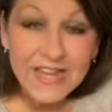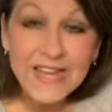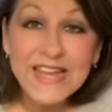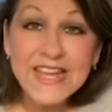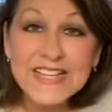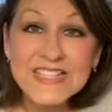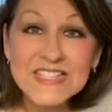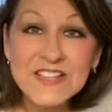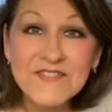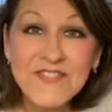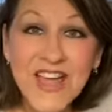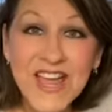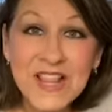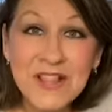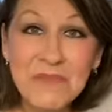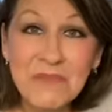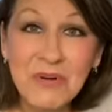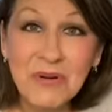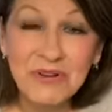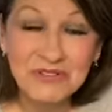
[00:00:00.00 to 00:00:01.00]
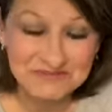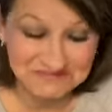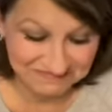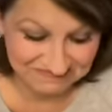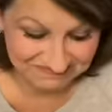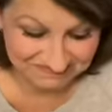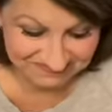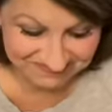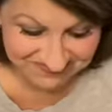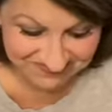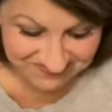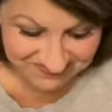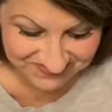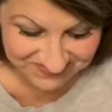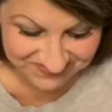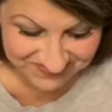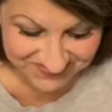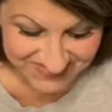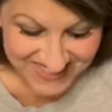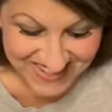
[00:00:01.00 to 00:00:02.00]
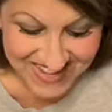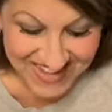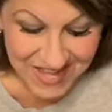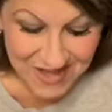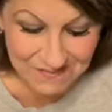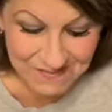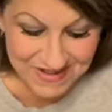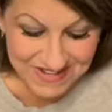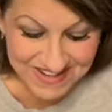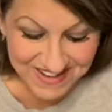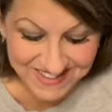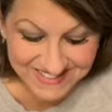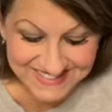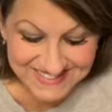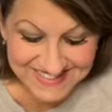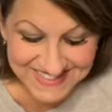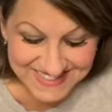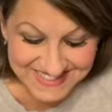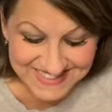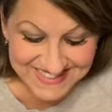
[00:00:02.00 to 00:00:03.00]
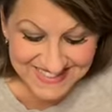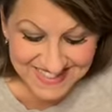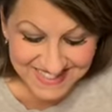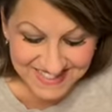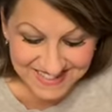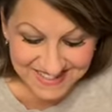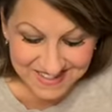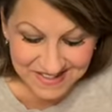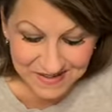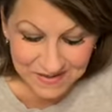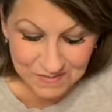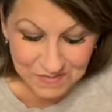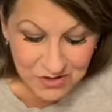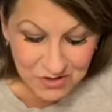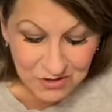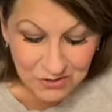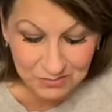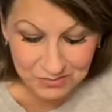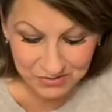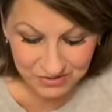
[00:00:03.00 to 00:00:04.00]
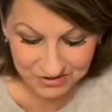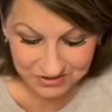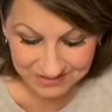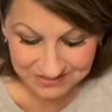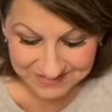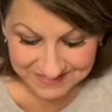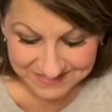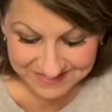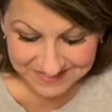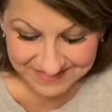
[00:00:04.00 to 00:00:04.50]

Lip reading: He's available because he's immutable.